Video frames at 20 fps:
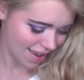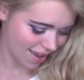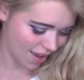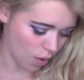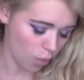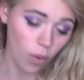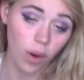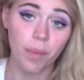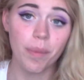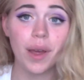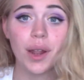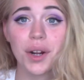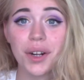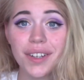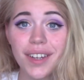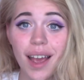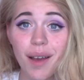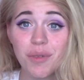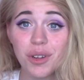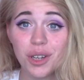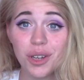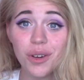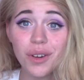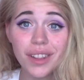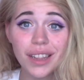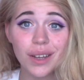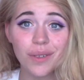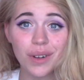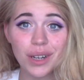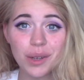what better time to do it
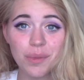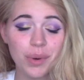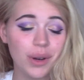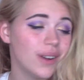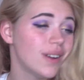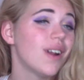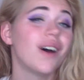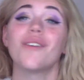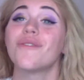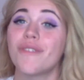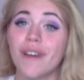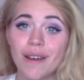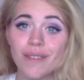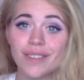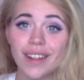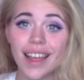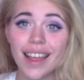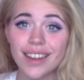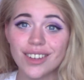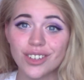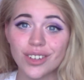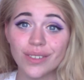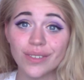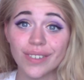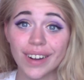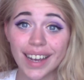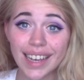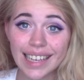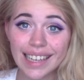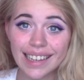than when you're putting on foundation,
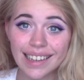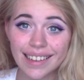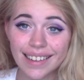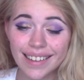right?